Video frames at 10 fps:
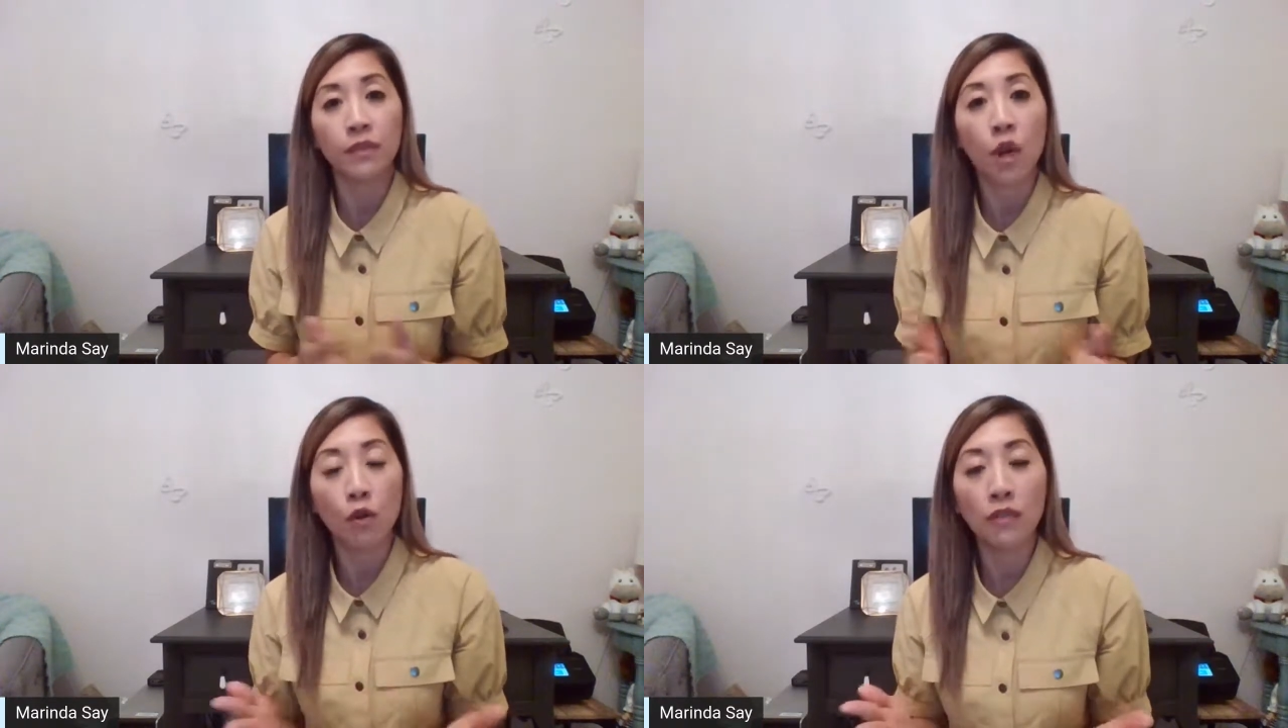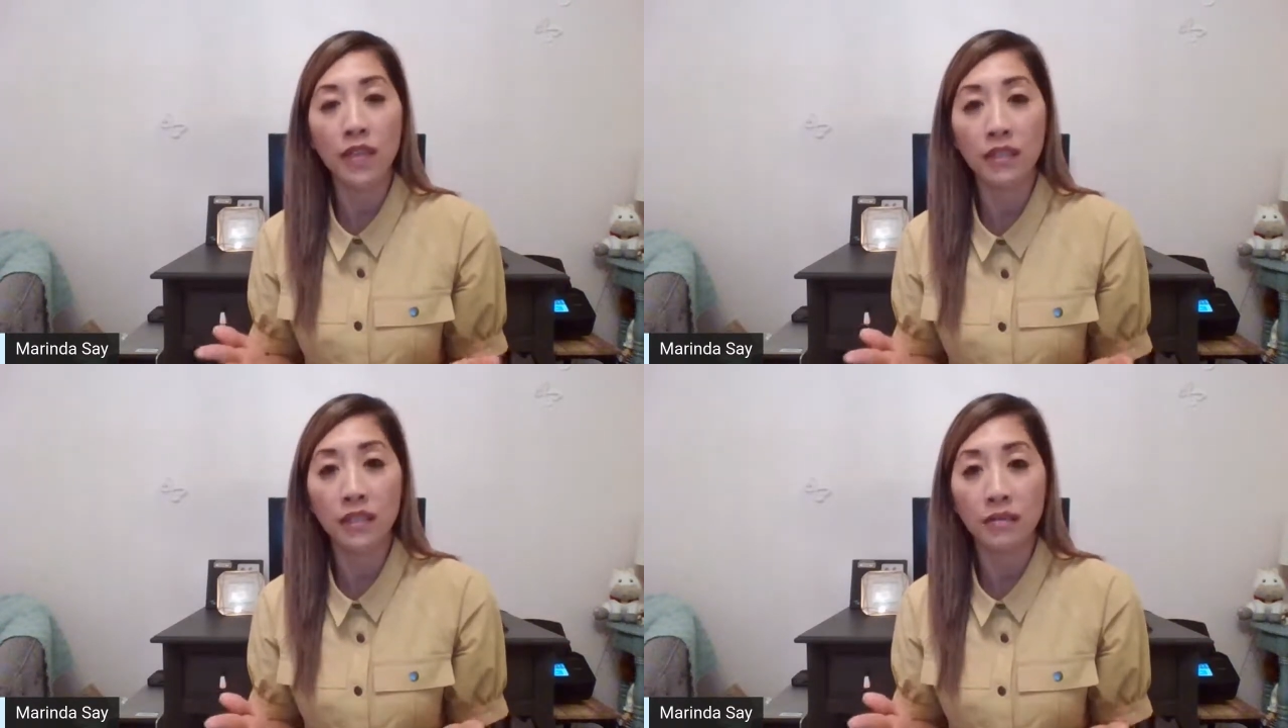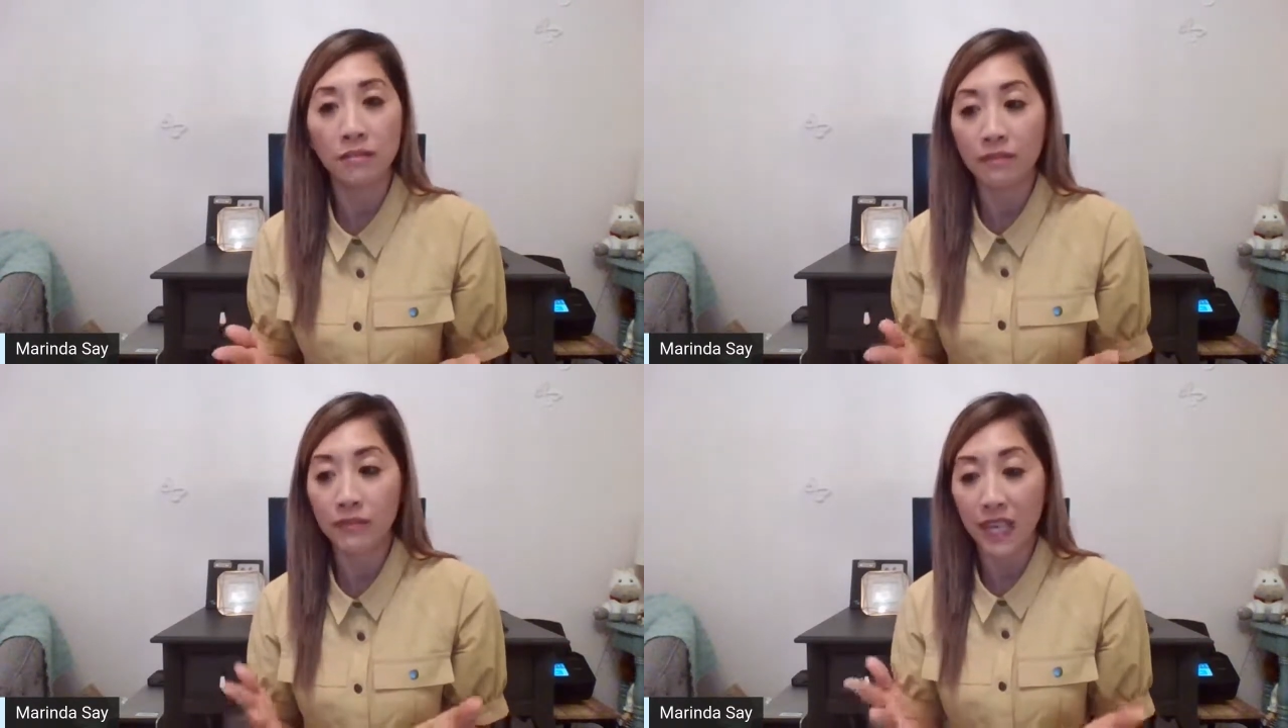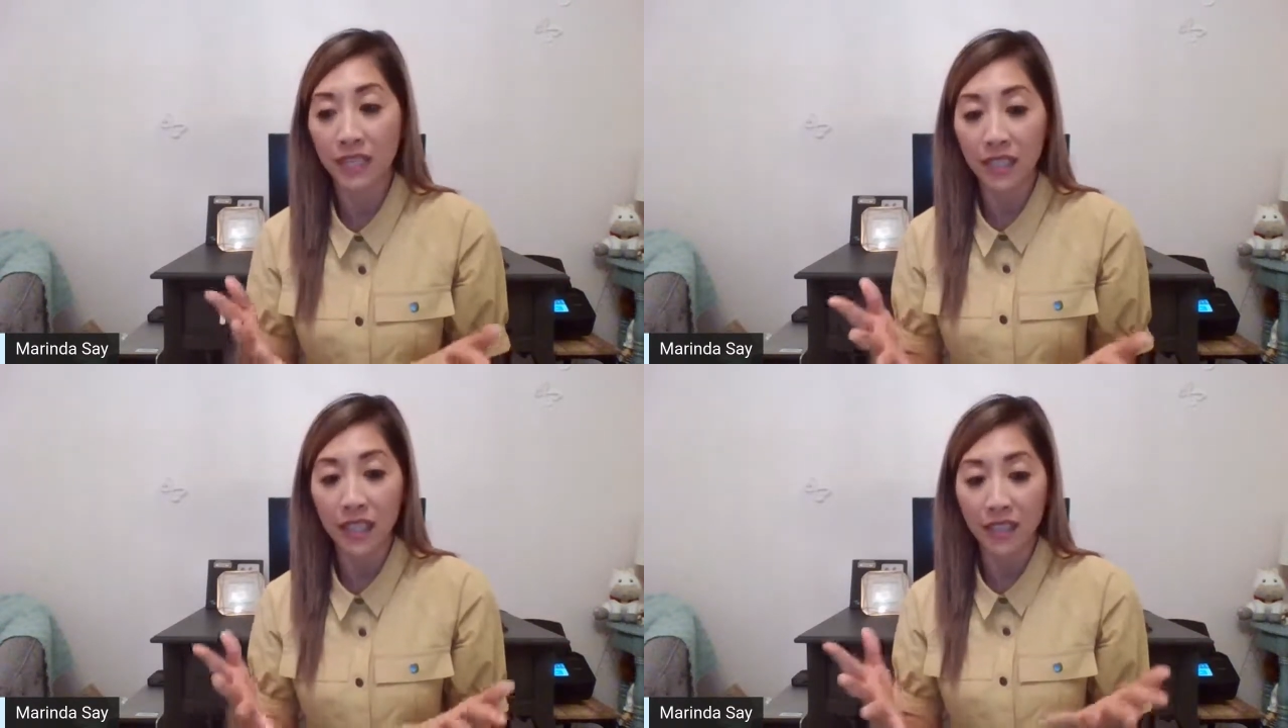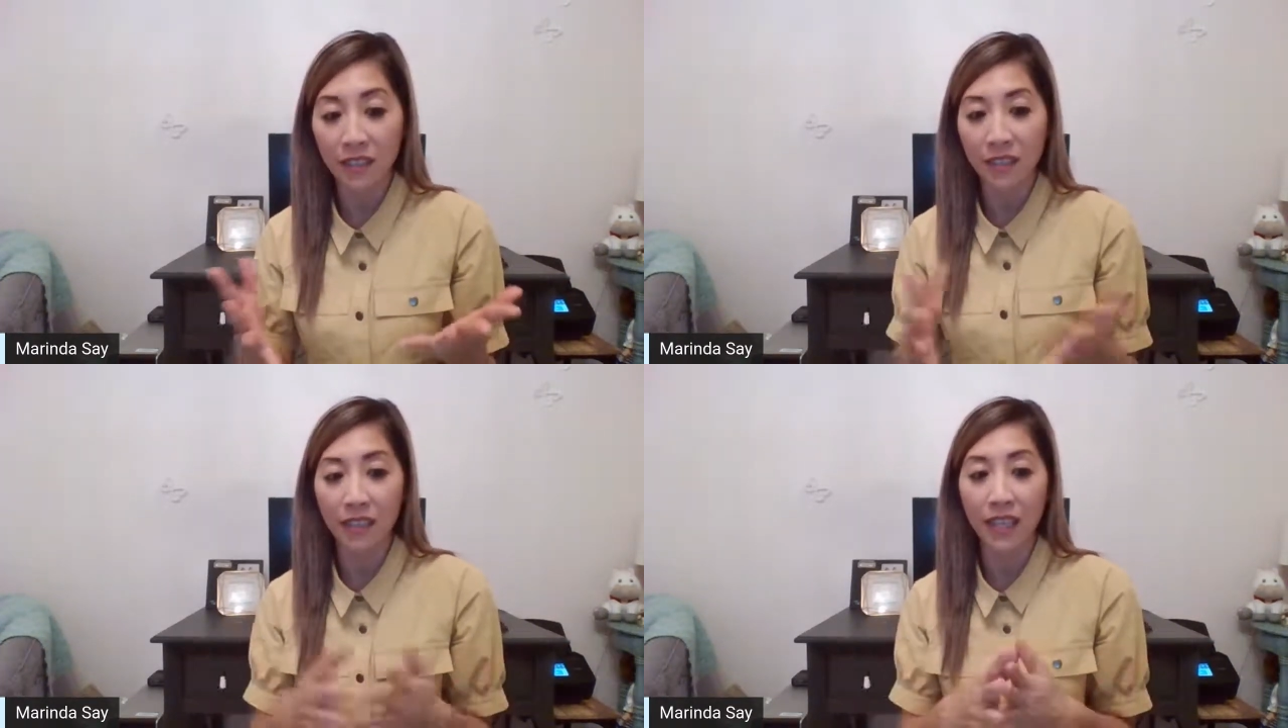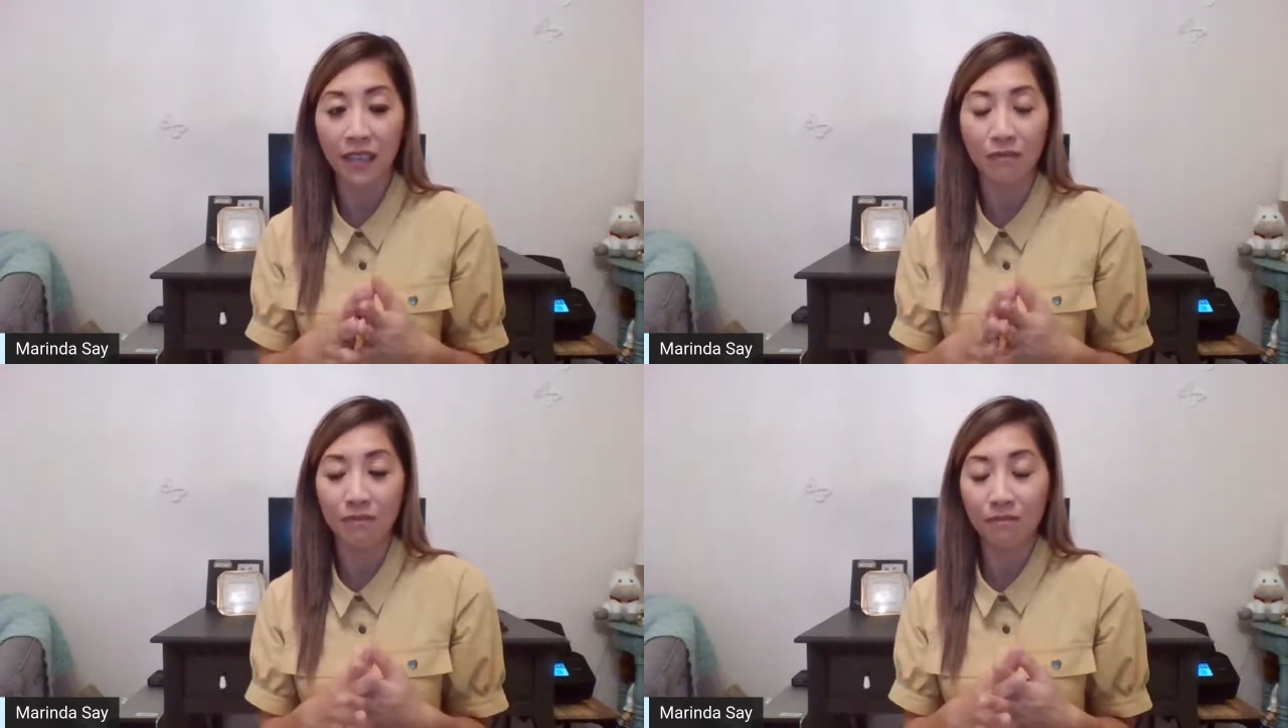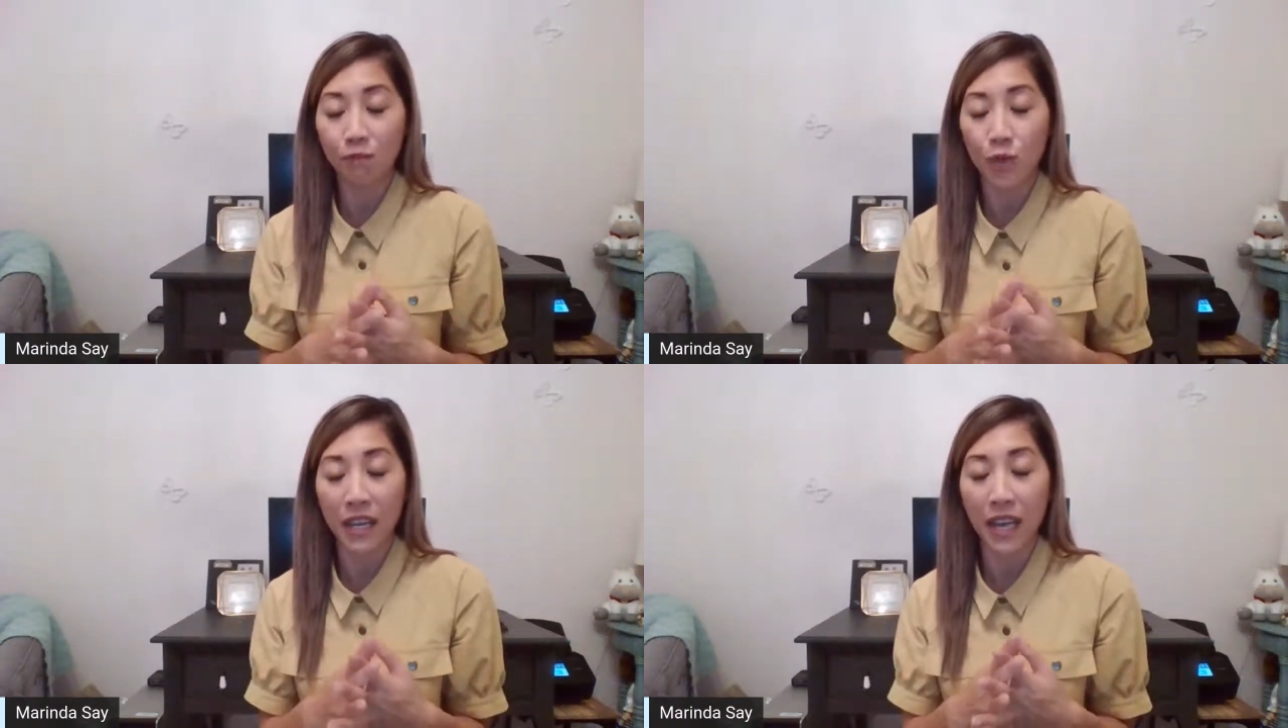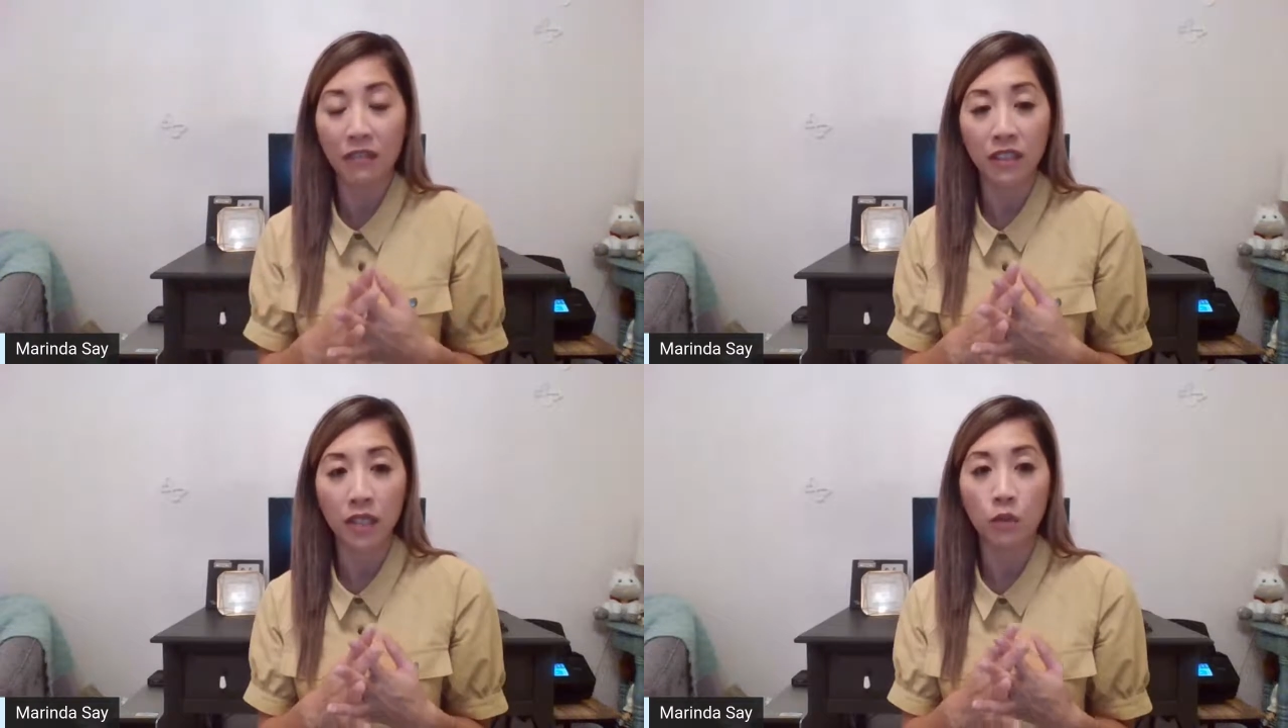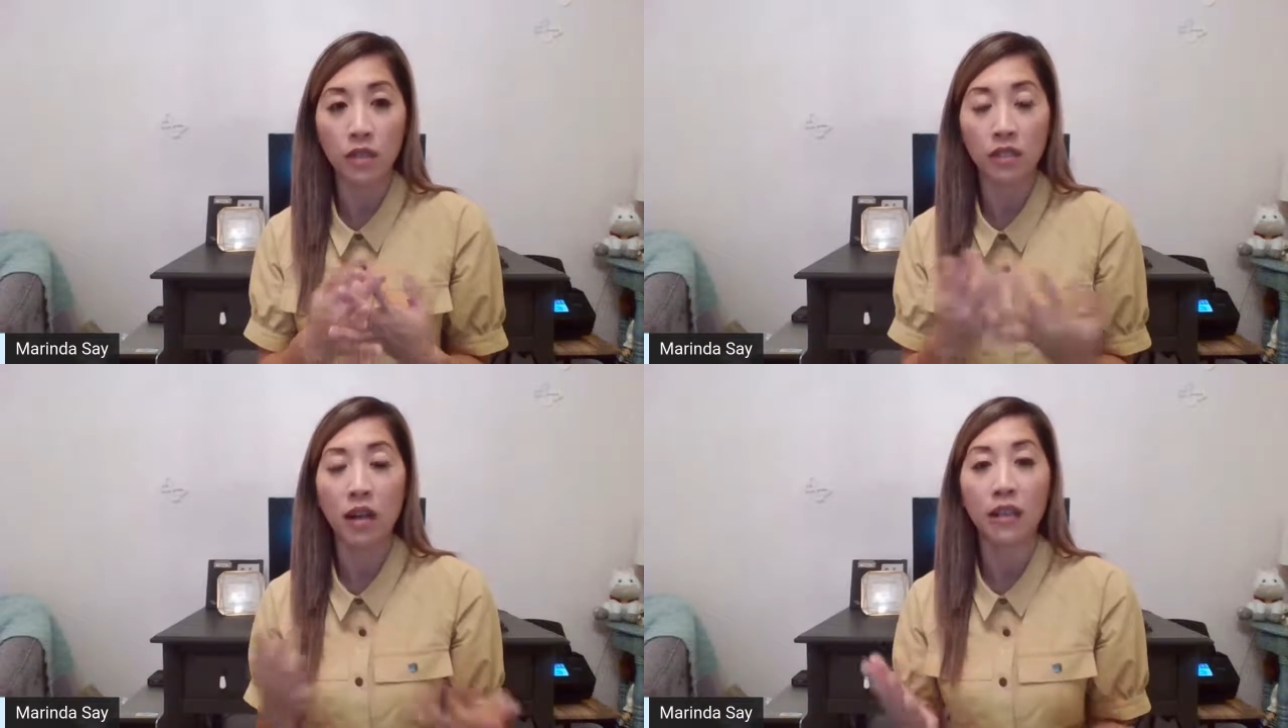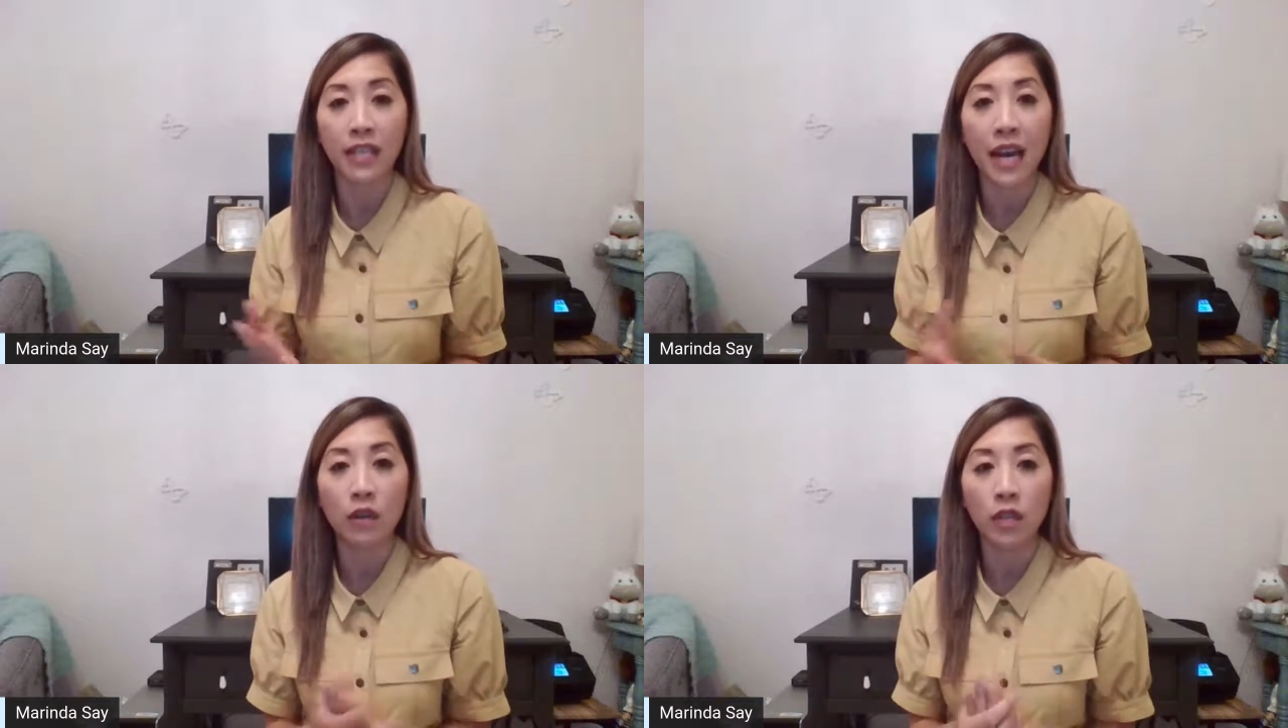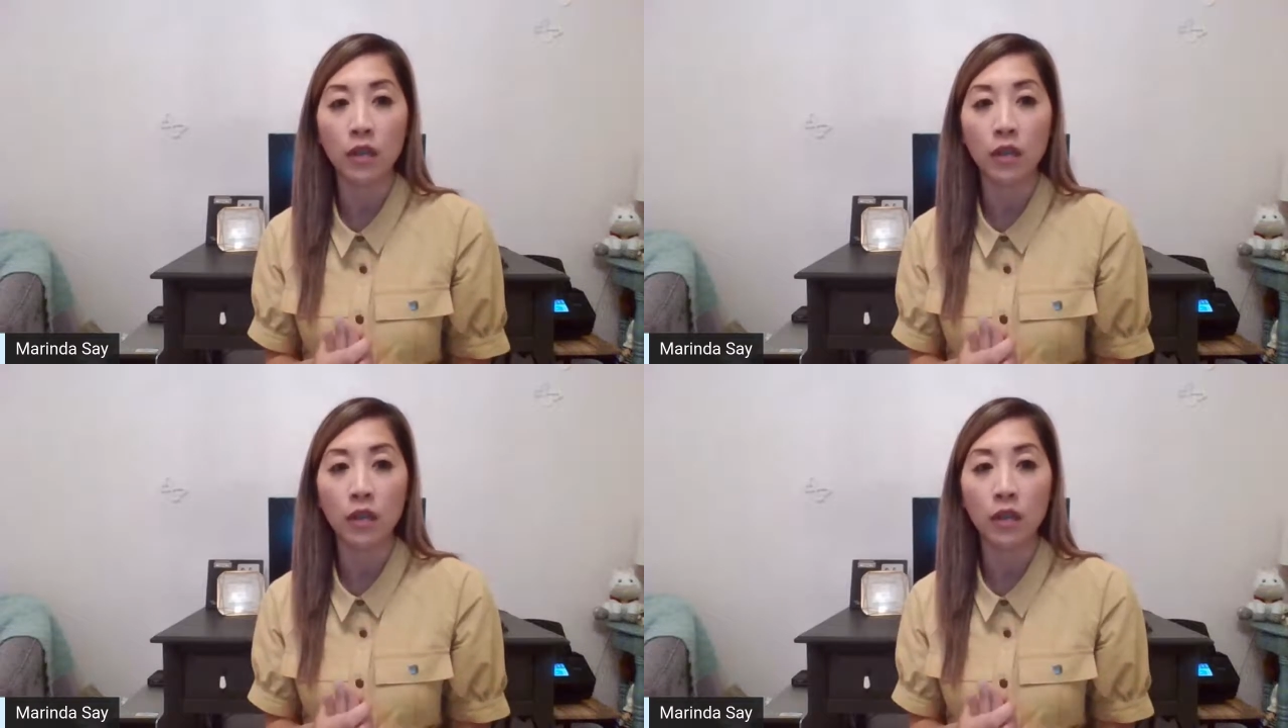COVID-19, like when everything was locked down.